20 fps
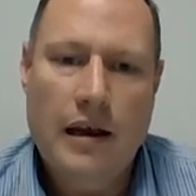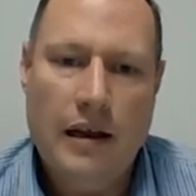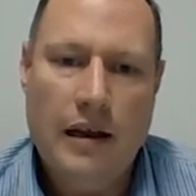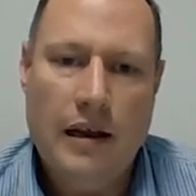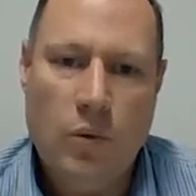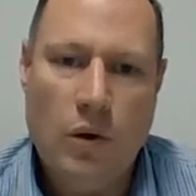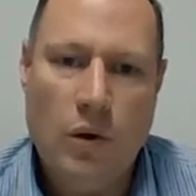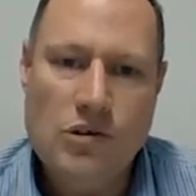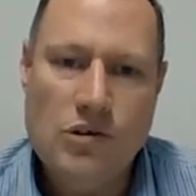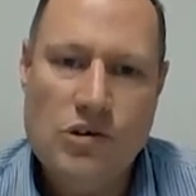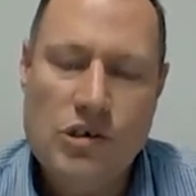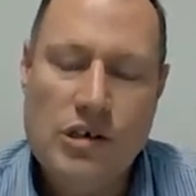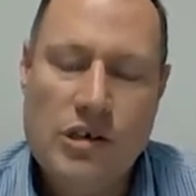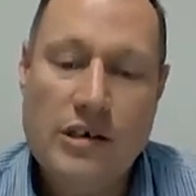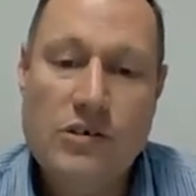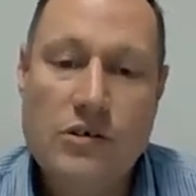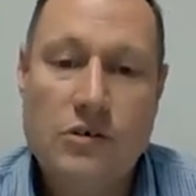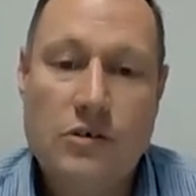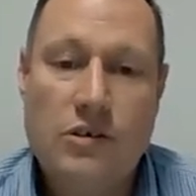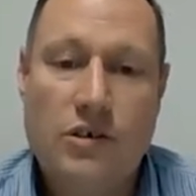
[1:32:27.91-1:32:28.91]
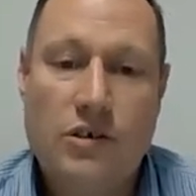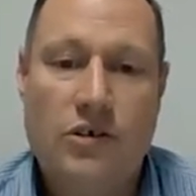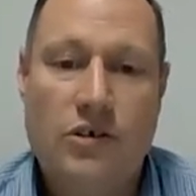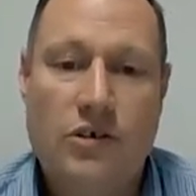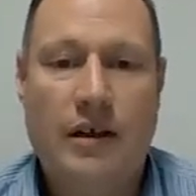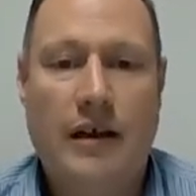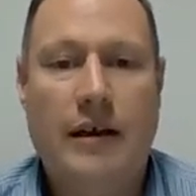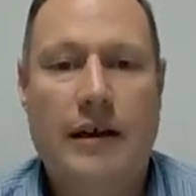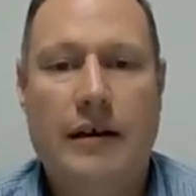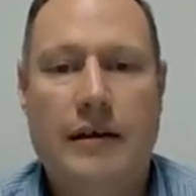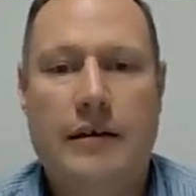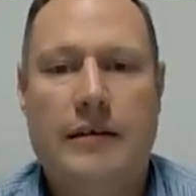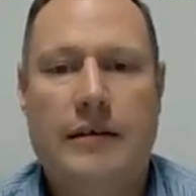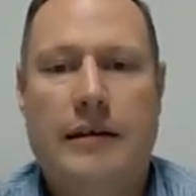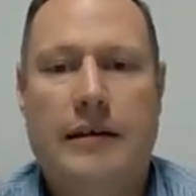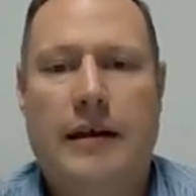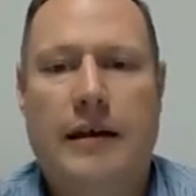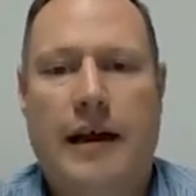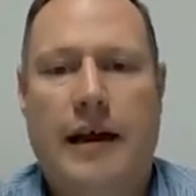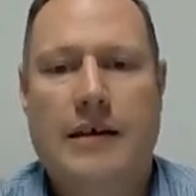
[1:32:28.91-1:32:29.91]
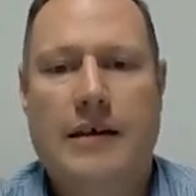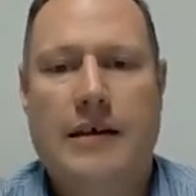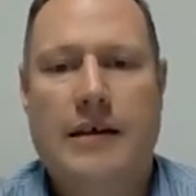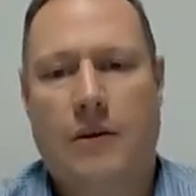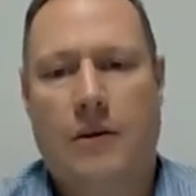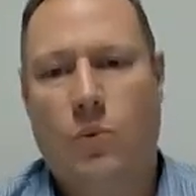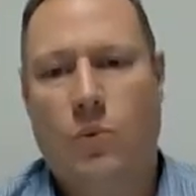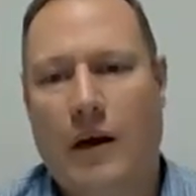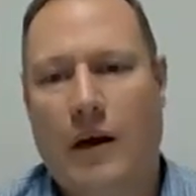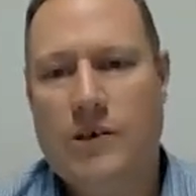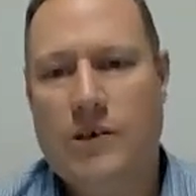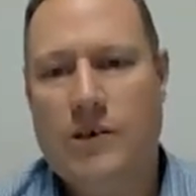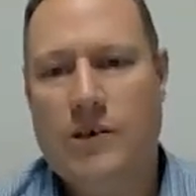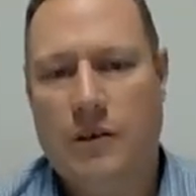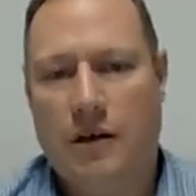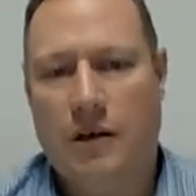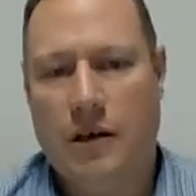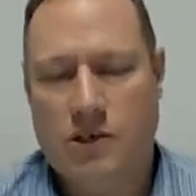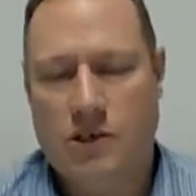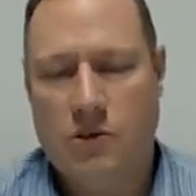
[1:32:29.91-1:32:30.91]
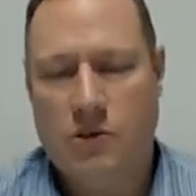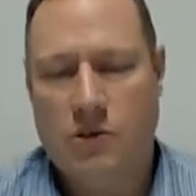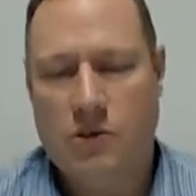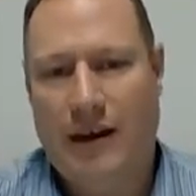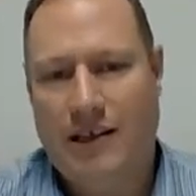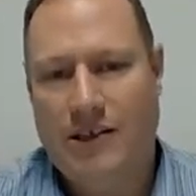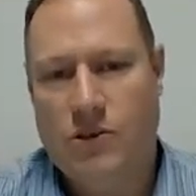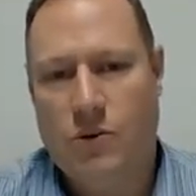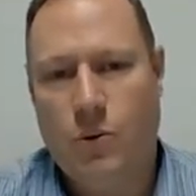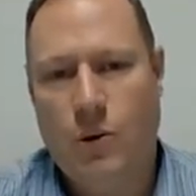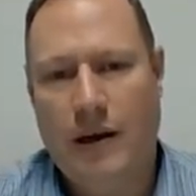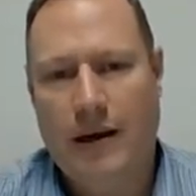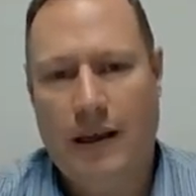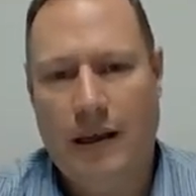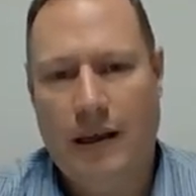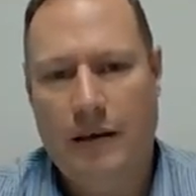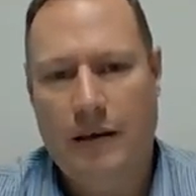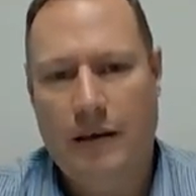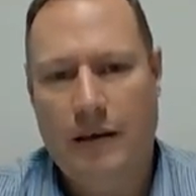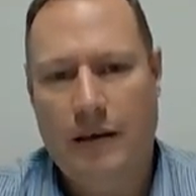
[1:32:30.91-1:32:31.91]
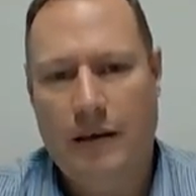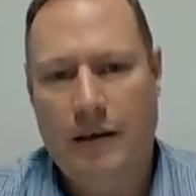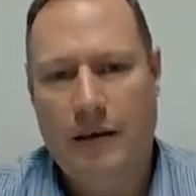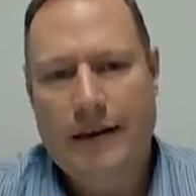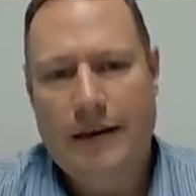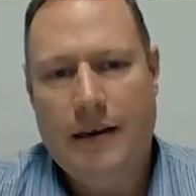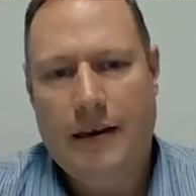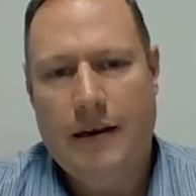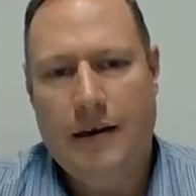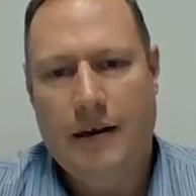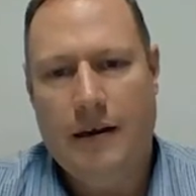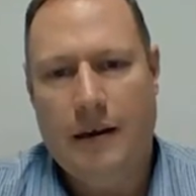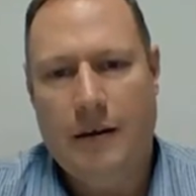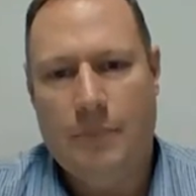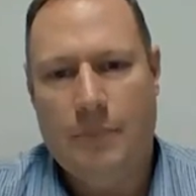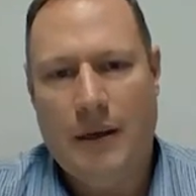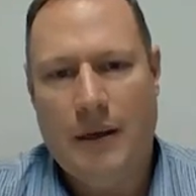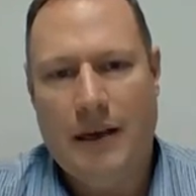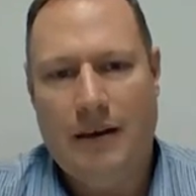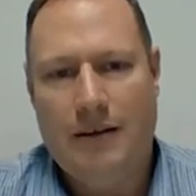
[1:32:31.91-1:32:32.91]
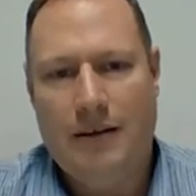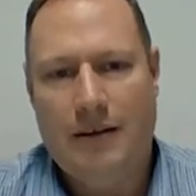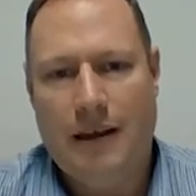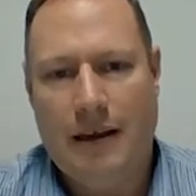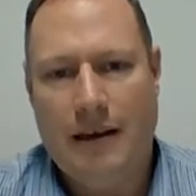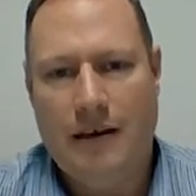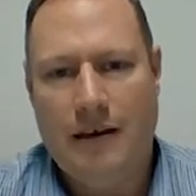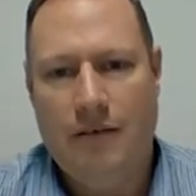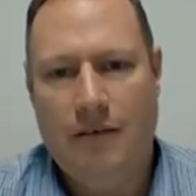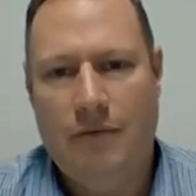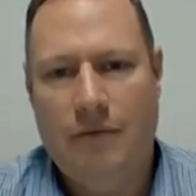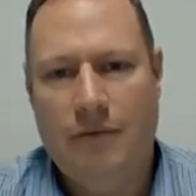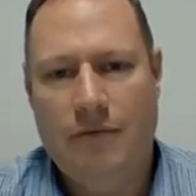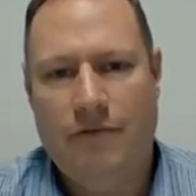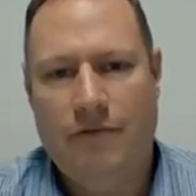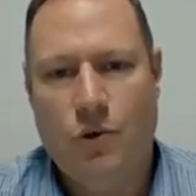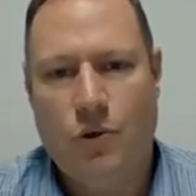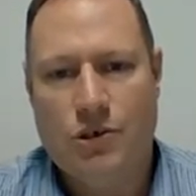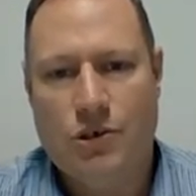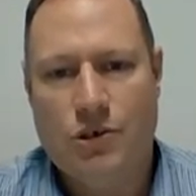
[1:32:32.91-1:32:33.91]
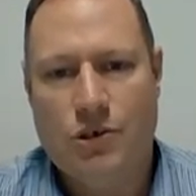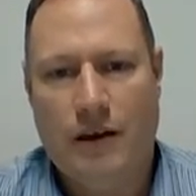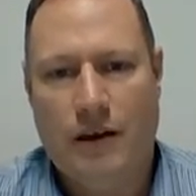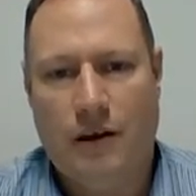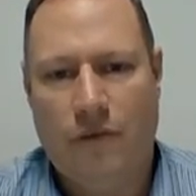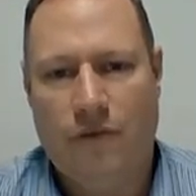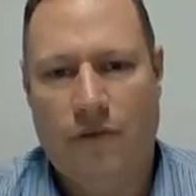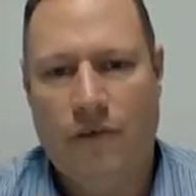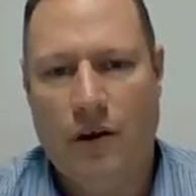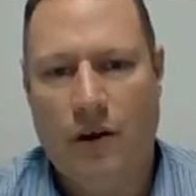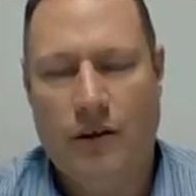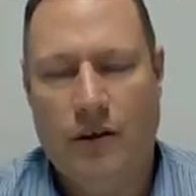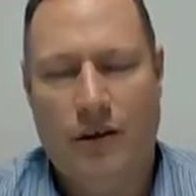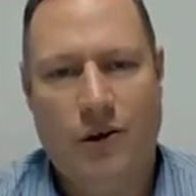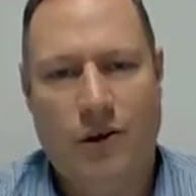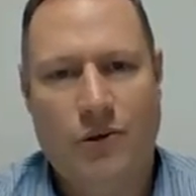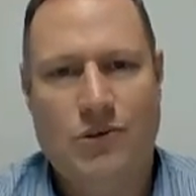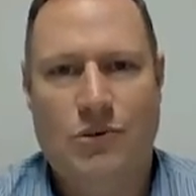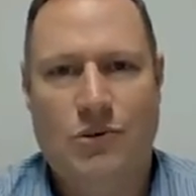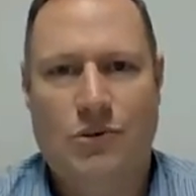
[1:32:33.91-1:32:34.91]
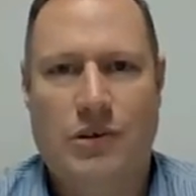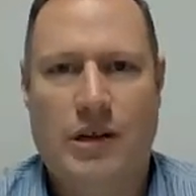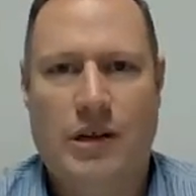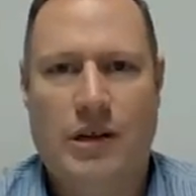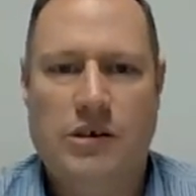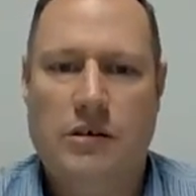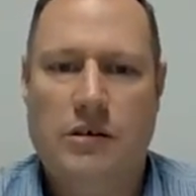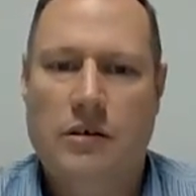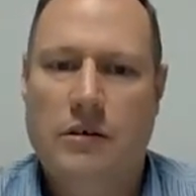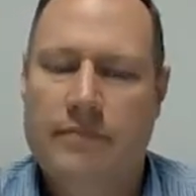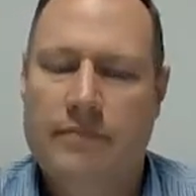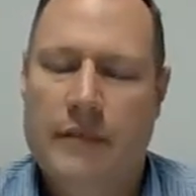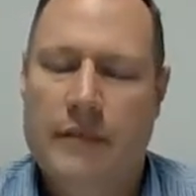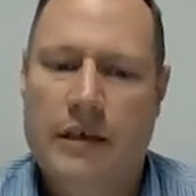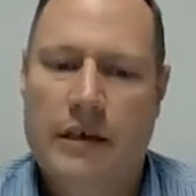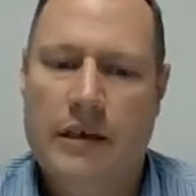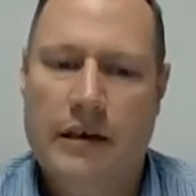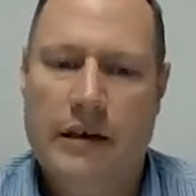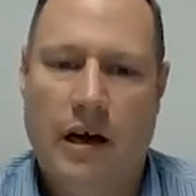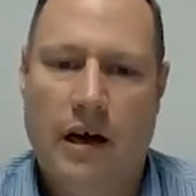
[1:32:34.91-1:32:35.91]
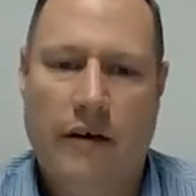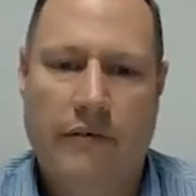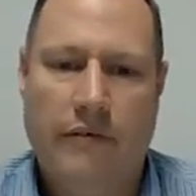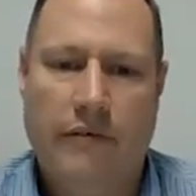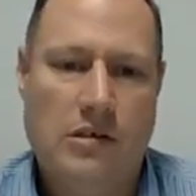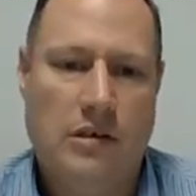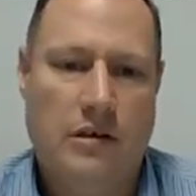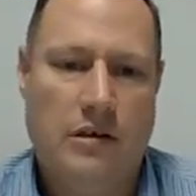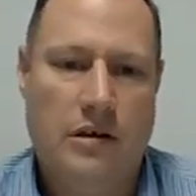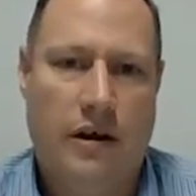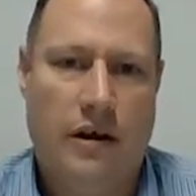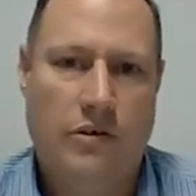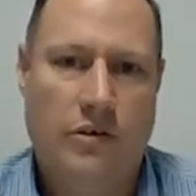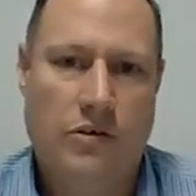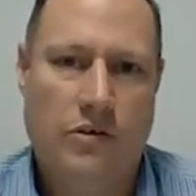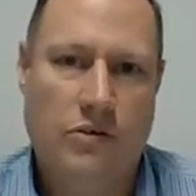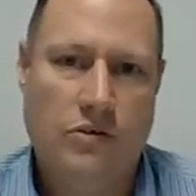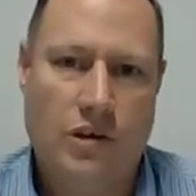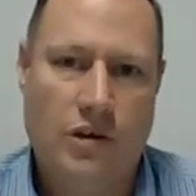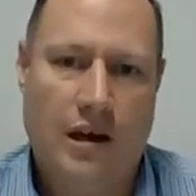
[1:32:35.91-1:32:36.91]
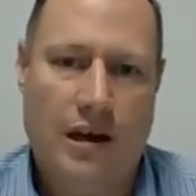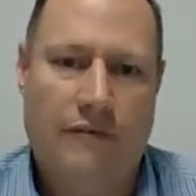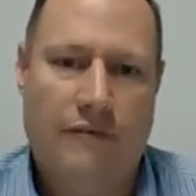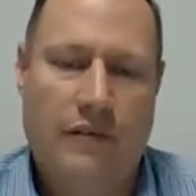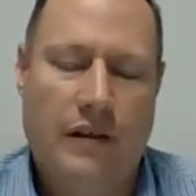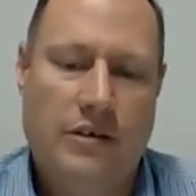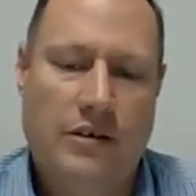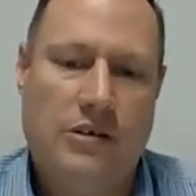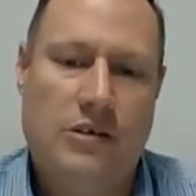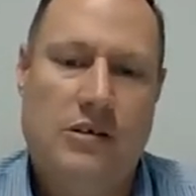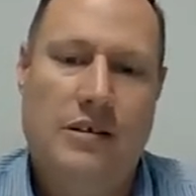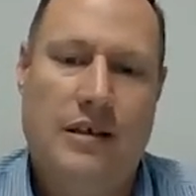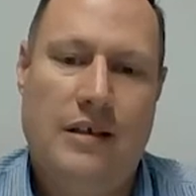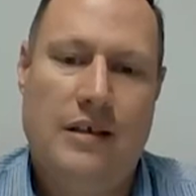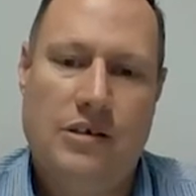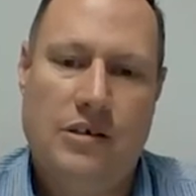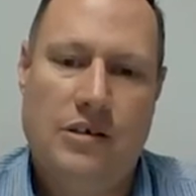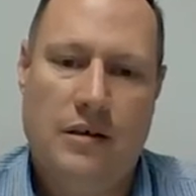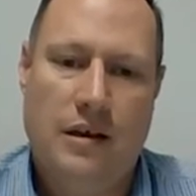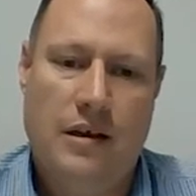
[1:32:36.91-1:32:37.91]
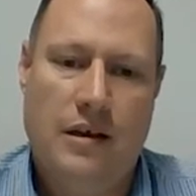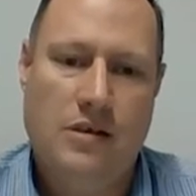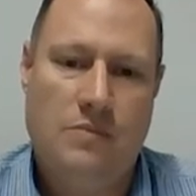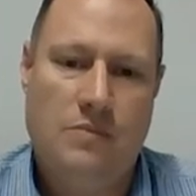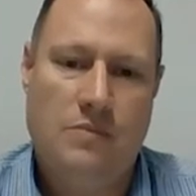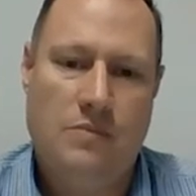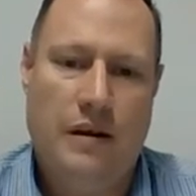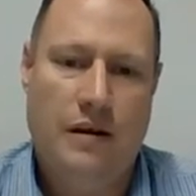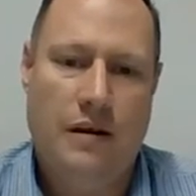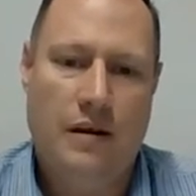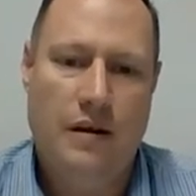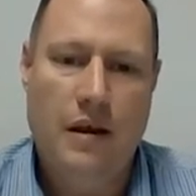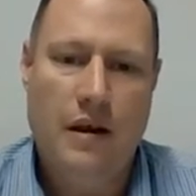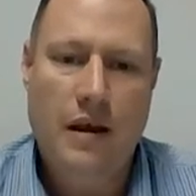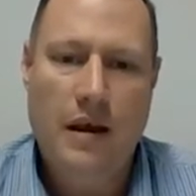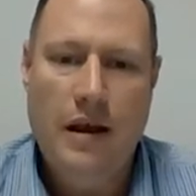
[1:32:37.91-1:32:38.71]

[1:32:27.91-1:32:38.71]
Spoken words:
It was scheduled to start as at 1 July 2020, but they did foreshadow further consultation, and obviously no draft legislation has been